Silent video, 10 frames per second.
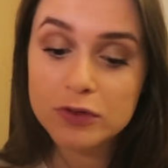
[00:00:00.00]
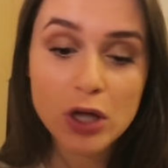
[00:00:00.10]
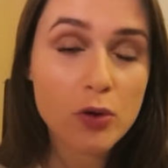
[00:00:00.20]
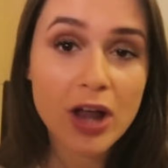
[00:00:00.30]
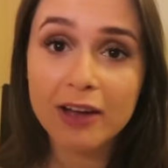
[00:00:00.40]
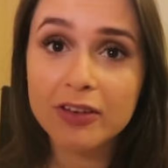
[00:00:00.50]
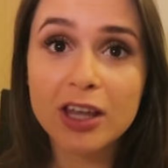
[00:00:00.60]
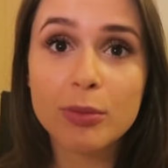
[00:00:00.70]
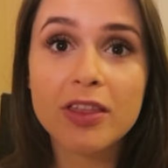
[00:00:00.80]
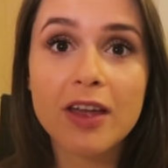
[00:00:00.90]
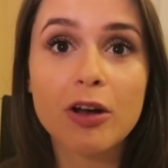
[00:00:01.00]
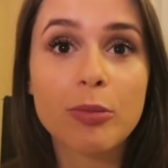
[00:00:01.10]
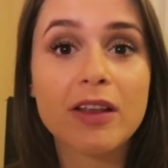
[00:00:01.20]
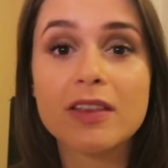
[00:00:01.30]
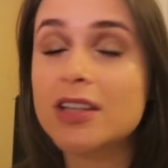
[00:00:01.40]
don't have
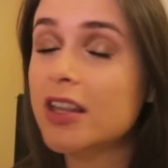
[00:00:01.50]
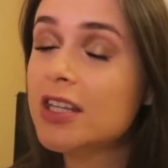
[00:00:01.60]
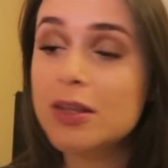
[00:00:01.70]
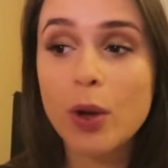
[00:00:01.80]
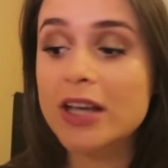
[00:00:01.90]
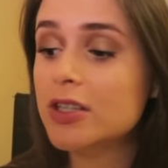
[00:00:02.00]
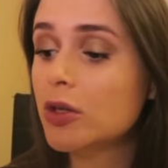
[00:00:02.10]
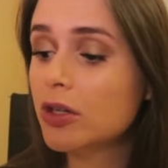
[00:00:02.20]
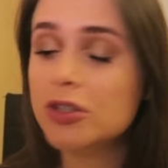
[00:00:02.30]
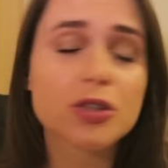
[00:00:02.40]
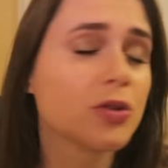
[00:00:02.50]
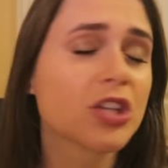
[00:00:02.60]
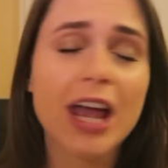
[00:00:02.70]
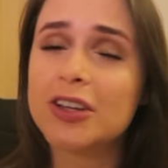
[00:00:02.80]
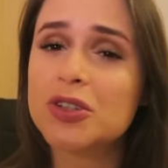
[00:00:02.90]
chemotherapy, there's other ways that you can do,
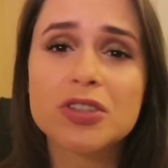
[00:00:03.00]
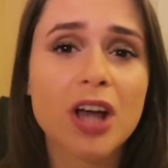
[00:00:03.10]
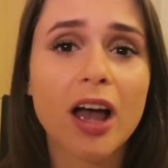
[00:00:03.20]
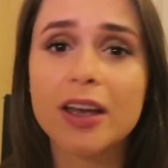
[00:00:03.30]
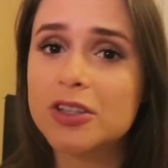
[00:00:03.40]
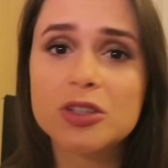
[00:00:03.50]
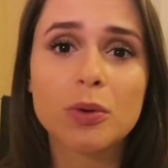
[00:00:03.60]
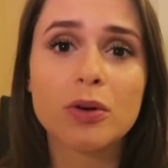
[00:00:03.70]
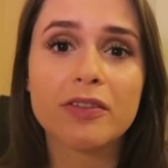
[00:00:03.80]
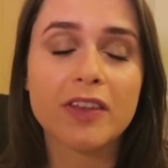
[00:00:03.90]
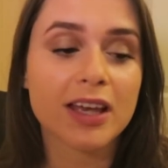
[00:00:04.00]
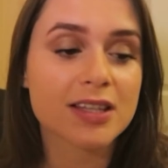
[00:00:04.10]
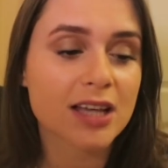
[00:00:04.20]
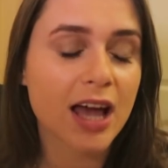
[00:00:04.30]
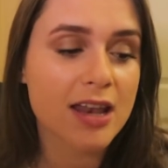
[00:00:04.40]
change your diet, do all of
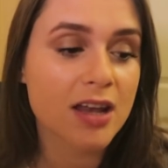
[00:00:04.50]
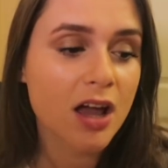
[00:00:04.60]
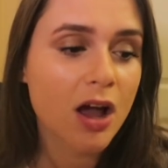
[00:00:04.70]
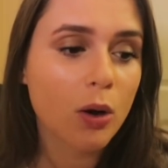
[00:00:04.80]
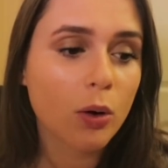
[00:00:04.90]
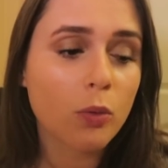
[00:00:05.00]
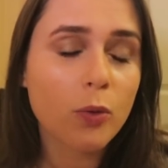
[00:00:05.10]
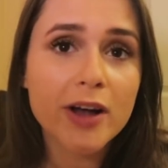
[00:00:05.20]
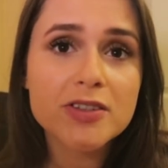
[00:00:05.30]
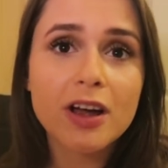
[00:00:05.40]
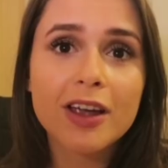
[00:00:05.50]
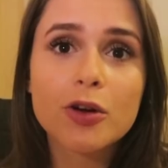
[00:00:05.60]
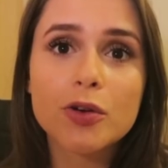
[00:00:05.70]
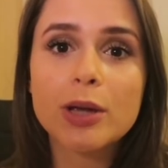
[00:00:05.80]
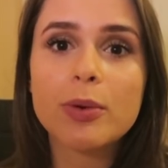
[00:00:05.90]
this. And whilst I
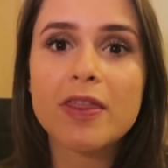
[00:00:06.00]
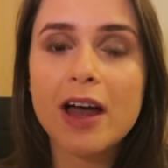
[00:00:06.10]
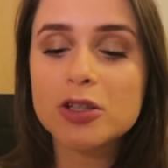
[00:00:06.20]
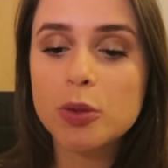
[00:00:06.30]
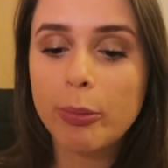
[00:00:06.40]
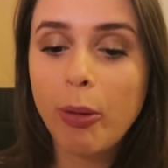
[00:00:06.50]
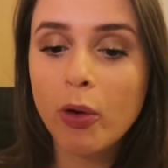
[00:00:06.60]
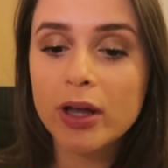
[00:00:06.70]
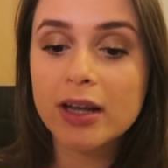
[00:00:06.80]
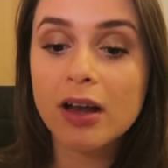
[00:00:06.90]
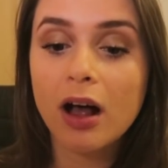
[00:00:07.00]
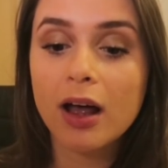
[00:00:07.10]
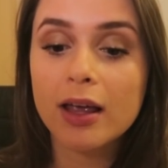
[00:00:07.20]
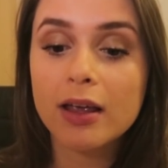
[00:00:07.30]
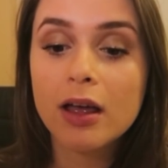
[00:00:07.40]
agree with that to a point, and
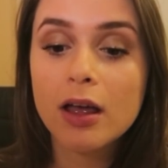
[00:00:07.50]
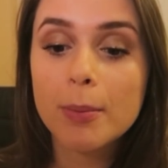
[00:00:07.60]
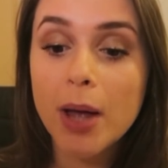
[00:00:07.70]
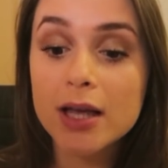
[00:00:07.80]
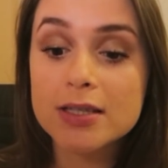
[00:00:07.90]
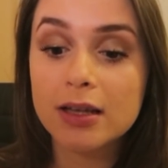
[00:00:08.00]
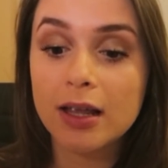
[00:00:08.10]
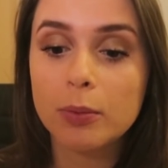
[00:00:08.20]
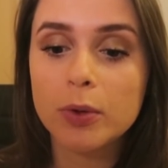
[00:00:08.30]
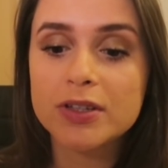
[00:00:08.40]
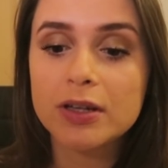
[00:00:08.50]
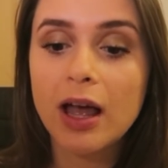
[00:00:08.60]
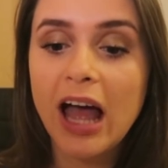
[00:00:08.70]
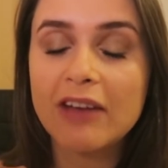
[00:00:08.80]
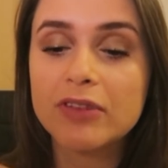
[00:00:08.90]
I personally would
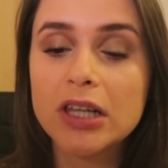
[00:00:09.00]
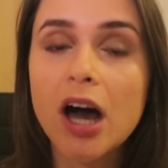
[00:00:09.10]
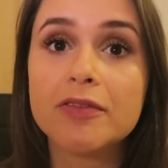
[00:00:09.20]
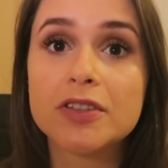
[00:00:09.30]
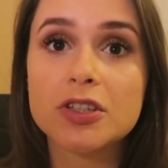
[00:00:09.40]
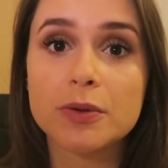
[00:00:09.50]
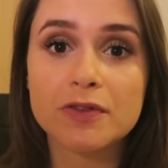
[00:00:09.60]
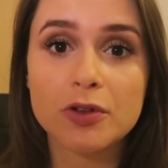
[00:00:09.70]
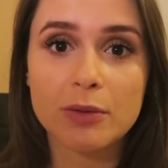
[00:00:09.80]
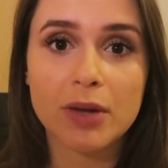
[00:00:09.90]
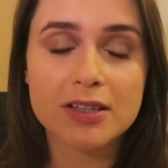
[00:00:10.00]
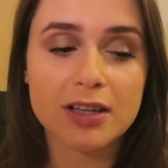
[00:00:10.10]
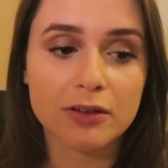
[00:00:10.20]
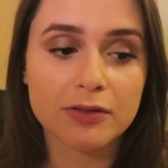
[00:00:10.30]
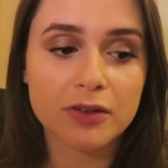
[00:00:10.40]
have loved to have treated
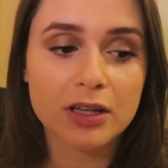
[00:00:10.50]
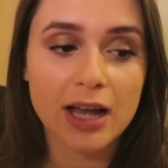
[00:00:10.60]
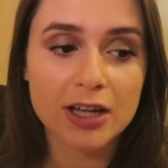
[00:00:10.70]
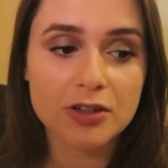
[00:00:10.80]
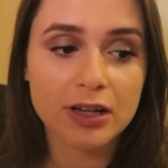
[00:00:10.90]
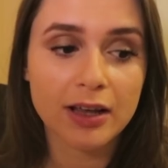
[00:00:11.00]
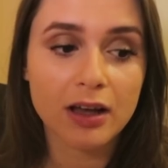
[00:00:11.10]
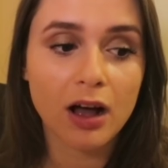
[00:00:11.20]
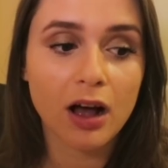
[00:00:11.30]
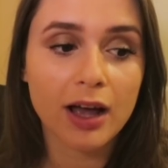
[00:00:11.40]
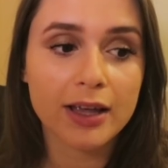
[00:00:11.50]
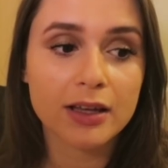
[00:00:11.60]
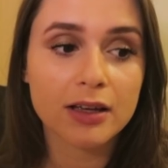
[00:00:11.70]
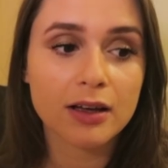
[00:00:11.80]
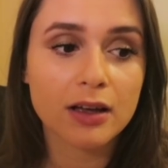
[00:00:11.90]
myself naturally,
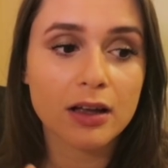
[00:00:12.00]
I